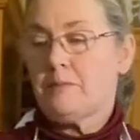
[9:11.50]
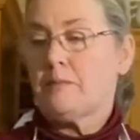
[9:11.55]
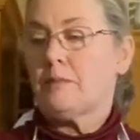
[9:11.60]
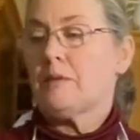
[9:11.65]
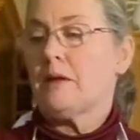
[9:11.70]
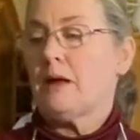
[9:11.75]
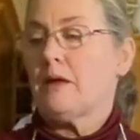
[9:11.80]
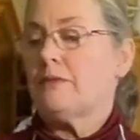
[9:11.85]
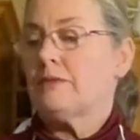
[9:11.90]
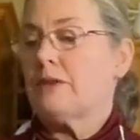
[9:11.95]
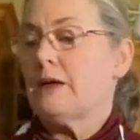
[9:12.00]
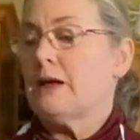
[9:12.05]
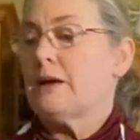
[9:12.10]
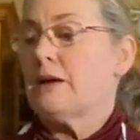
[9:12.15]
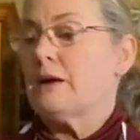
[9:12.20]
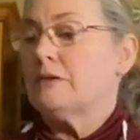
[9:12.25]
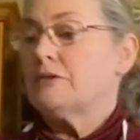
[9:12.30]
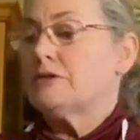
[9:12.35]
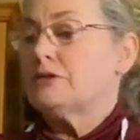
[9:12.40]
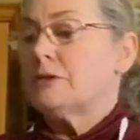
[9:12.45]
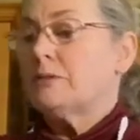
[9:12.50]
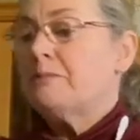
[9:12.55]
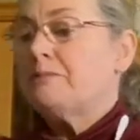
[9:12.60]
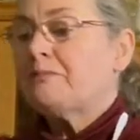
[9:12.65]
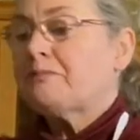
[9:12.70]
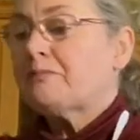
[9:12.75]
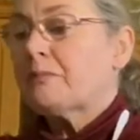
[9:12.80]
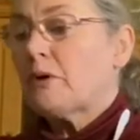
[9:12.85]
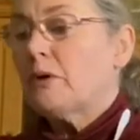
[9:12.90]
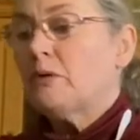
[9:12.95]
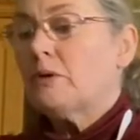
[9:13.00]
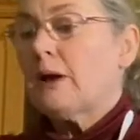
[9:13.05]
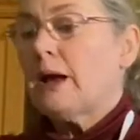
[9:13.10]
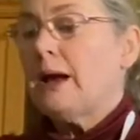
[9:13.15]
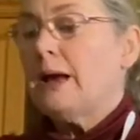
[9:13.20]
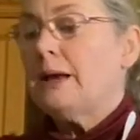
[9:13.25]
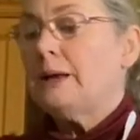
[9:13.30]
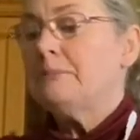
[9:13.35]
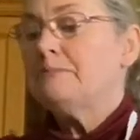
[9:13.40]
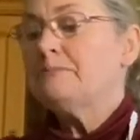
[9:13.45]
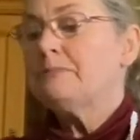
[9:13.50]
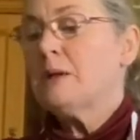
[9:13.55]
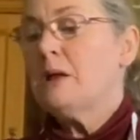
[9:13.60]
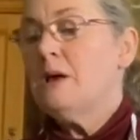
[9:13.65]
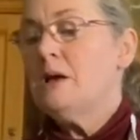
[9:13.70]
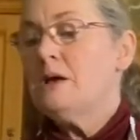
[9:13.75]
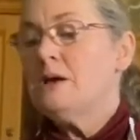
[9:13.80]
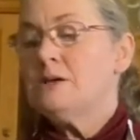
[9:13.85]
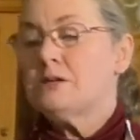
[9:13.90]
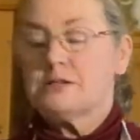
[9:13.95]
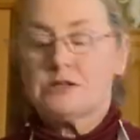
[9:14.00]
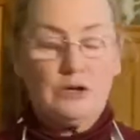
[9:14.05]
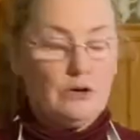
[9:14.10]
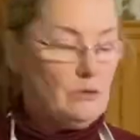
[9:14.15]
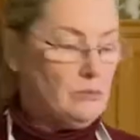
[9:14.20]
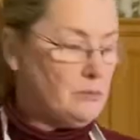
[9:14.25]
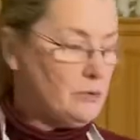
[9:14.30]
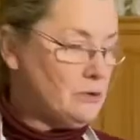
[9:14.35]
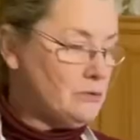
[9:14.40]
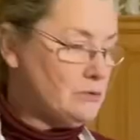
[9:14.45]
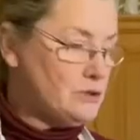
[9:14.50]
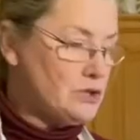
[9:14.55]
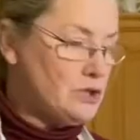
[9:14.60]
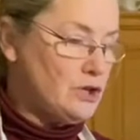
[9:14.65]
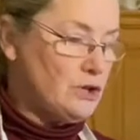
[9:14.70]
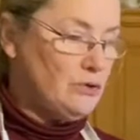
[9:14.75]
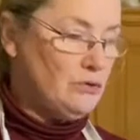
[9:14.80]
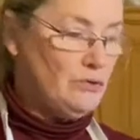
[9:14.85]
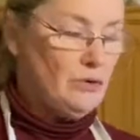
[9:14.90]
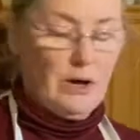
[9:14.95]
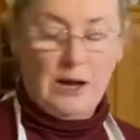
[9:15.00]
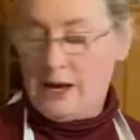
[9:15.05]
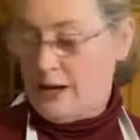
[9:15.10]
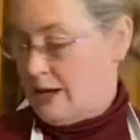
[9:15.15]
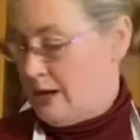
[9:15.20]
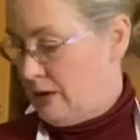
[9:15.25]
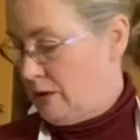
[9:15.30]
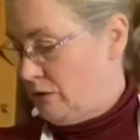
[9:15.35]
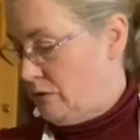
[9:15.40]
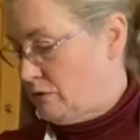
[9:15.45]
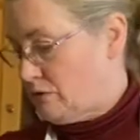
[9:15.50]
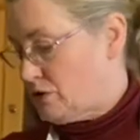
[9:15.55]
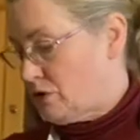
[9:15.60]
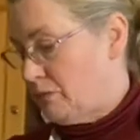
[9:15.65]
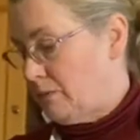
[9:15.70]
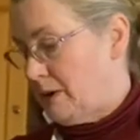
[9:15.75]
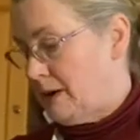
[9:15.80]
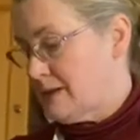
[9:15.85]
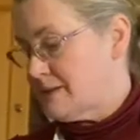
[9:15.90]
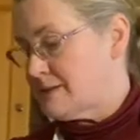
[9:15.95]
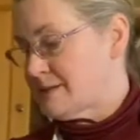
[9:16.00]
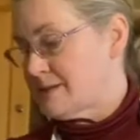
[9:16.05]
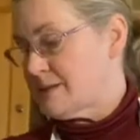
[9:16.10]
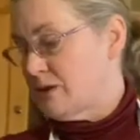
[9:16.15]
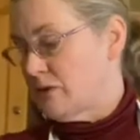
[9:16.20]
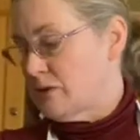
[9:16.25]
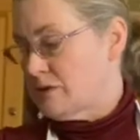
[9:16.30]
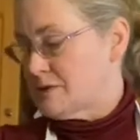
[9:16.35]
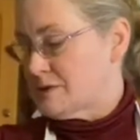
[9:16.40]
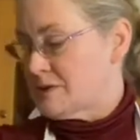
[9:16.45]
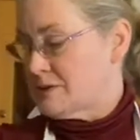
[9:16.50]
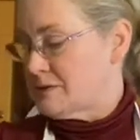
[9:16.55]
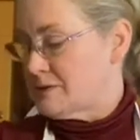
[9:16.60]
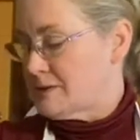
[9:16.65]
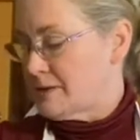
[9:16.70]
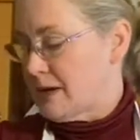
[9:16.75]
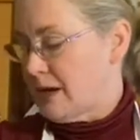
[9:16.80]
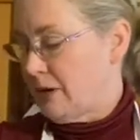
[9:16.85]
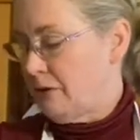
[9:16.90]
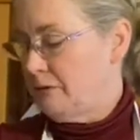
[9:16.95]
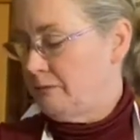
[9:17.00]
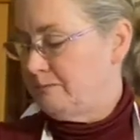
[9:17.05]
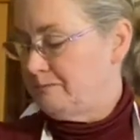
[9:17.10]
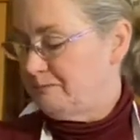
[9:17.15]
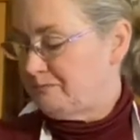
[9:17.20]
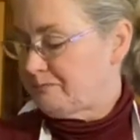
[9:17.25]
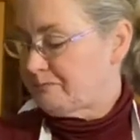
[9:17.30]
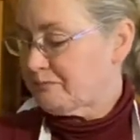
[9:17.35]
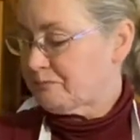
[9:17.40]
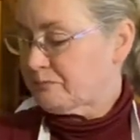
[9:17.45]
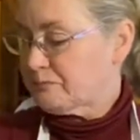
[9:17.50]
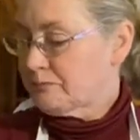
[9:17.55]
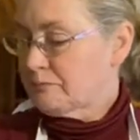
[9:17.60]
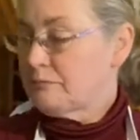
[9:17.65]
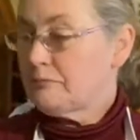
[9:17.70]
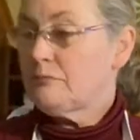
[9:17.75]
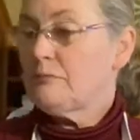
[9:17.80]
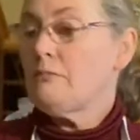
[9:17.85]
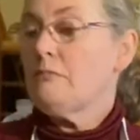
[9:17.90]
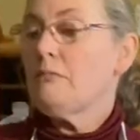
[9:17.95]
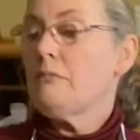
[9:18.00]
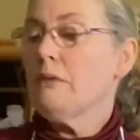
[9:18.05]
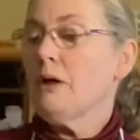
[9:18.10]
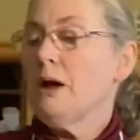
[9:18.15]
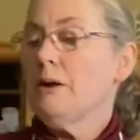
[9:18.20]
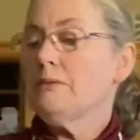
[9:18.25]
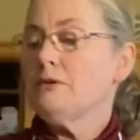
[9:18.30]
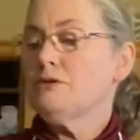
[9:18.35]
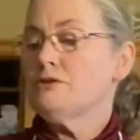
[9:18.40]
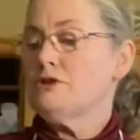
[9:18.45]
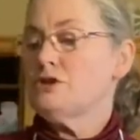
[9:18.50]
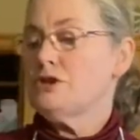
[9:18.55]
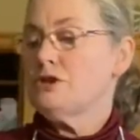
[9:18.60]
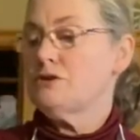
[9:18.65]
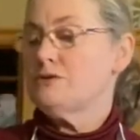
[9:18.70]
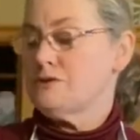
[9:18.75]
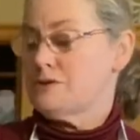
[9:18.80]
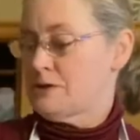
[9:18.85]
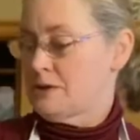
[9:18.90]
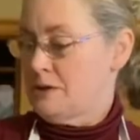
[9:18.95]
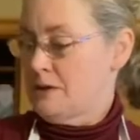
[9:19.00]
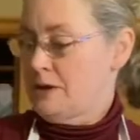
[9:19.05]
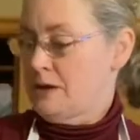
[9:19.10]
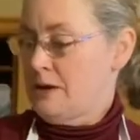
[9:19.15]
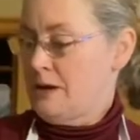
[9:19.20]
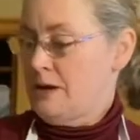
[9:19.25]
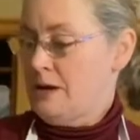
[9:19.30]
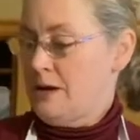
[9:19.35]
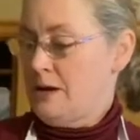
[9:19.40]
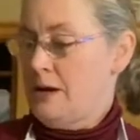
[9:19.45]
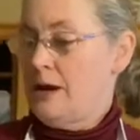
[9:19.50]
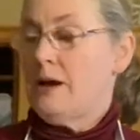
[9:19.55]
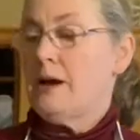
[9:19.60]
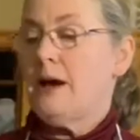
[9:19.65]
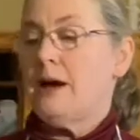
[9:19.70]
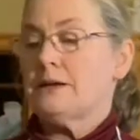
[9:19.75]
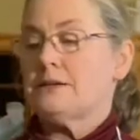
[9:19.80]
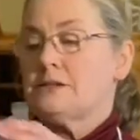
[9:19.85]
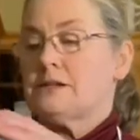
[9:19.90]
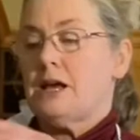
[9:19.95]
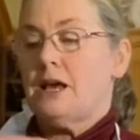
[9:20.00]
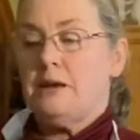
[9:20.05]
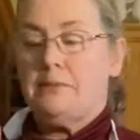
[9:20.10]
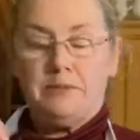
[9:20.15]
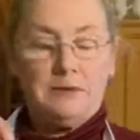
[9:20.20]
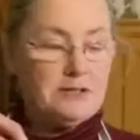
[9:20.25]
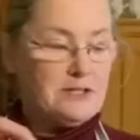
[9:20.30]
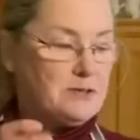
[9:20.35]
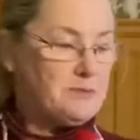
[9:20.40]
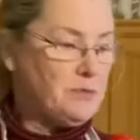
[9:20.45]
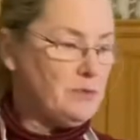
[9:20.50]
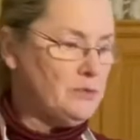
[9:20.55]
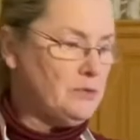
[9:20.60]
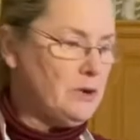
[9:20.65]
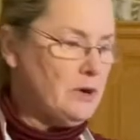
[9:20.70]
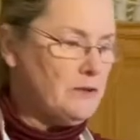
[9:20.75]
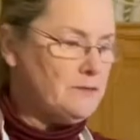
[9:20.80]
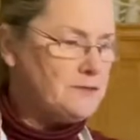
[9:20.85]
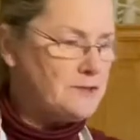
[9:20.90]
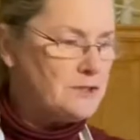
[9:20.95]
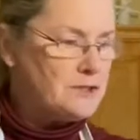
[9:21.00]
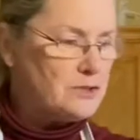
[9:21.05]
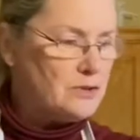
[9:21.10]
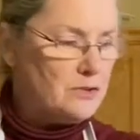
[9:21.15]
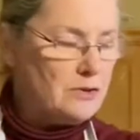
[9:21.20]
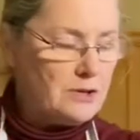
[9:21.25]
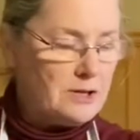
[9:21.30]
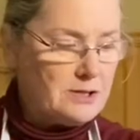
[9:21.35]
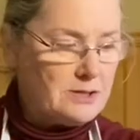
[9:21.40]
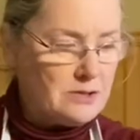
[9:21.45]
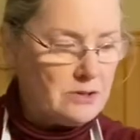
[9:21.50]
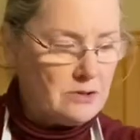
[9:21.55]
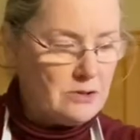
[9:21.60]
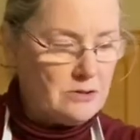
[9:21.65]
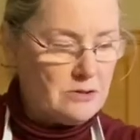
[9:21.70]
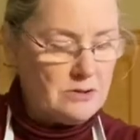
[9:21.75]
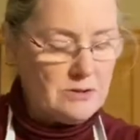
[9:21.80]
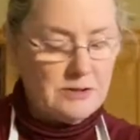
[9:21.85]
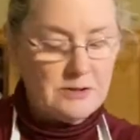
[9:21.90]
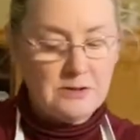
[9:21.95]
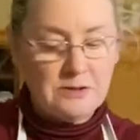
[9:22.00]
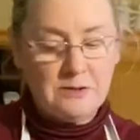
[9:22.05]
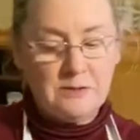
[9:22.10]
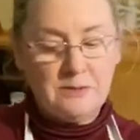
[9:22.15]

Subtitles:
Get that out. Okay, so I'm going to go to my sauces now. I'm going to use a tablespoon of soy sauce.